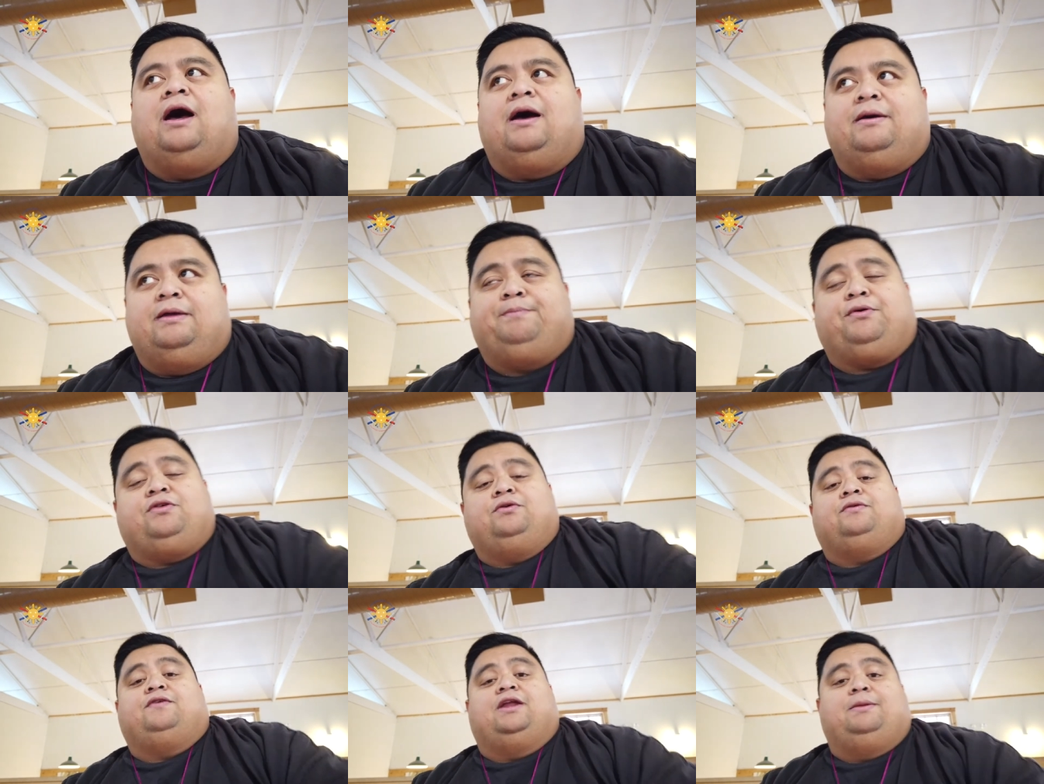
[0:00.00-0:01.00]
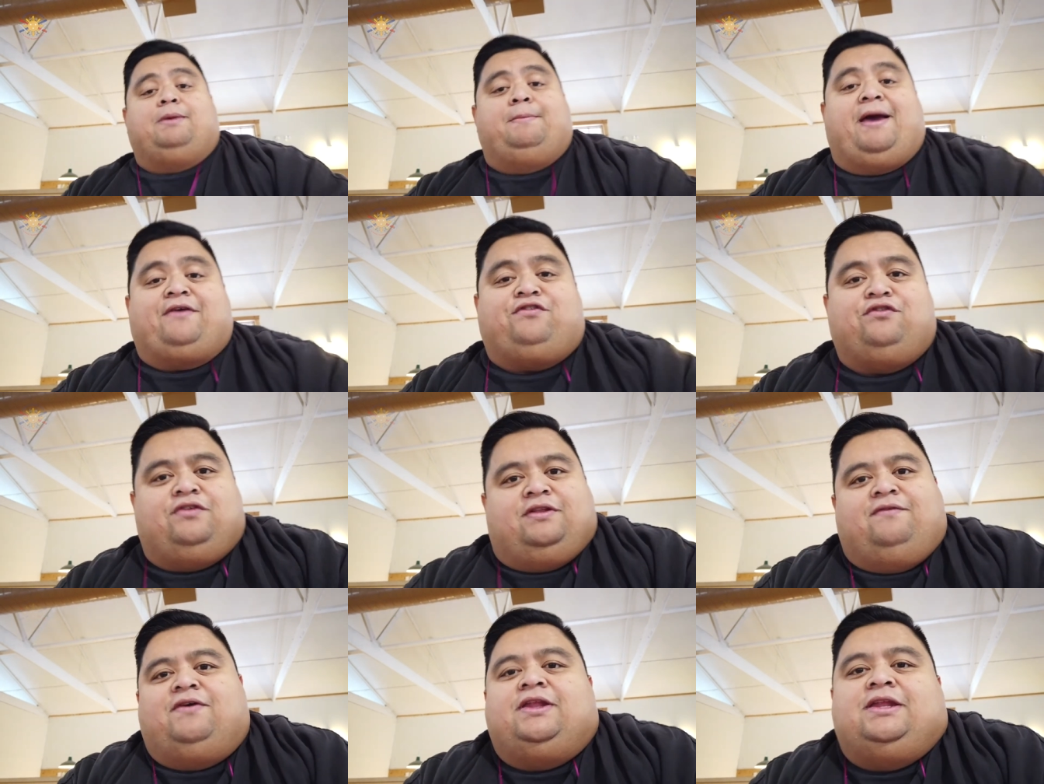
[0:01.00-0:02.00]
uh, in pursuit of getting my master's
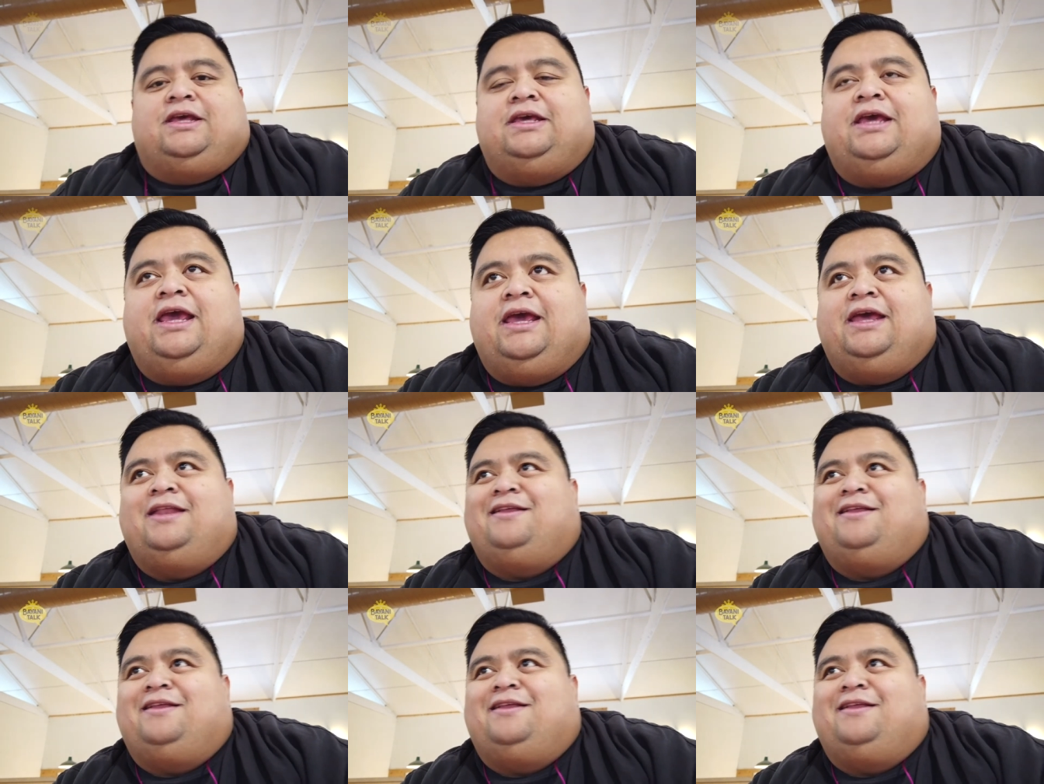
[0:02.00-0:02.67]
in divinity.